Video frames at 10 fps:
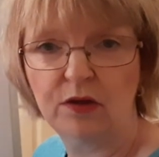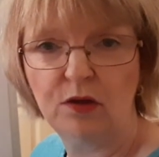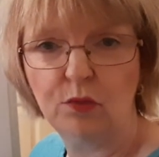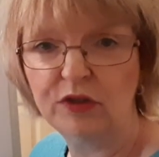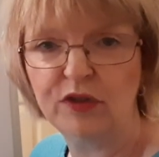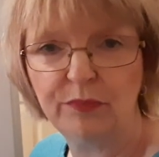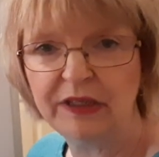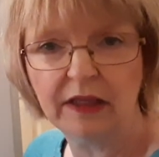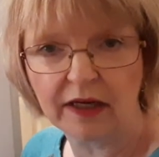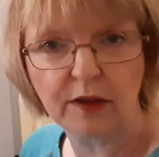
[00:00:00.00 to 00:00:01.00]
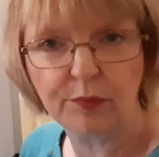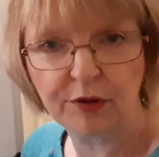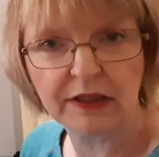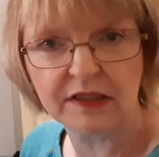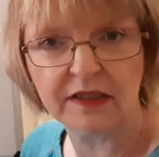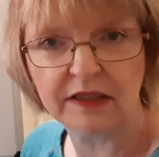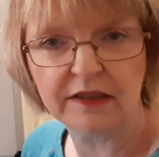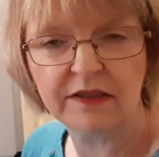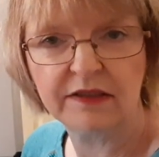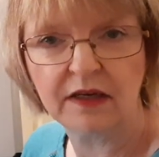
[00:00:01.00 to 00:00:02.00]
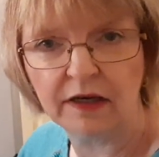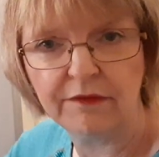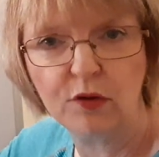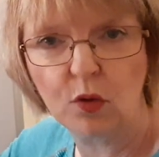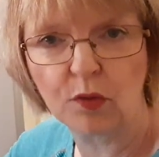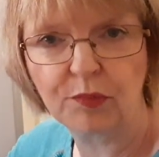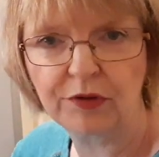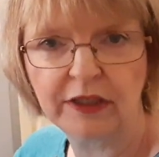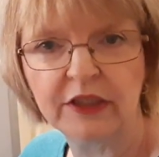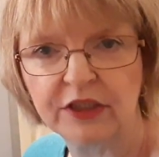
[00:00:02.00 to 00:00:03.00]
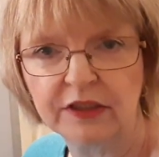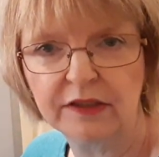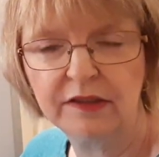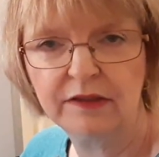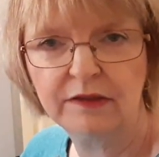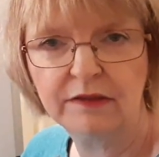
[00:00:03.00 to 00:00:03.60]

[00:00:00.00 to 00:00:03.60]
which would be like a president of a corporation.